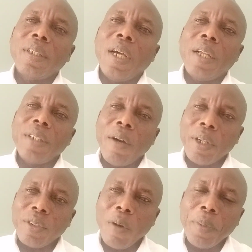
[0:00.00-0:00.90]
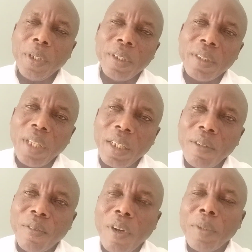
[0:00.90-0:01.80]
And our topic is
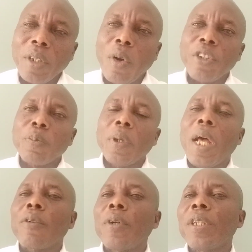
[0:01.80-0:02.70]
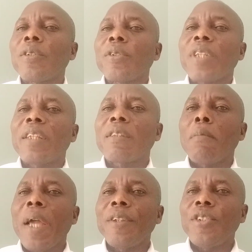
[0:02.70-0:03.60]
taken from the Gospel according to St.
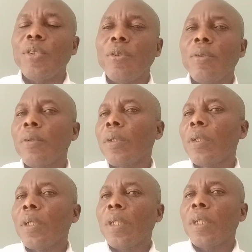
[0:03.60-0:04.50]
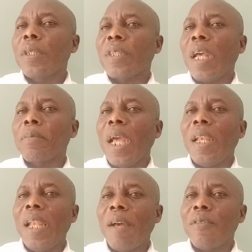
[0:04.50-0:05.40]
Matthew, chapter
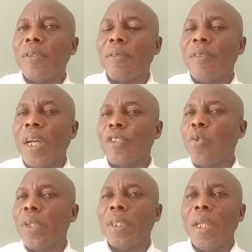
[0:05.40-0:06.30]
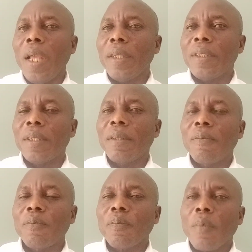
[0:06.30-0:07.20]
11, verse 28.
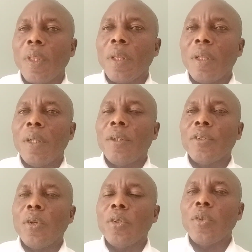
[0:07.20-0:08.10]
So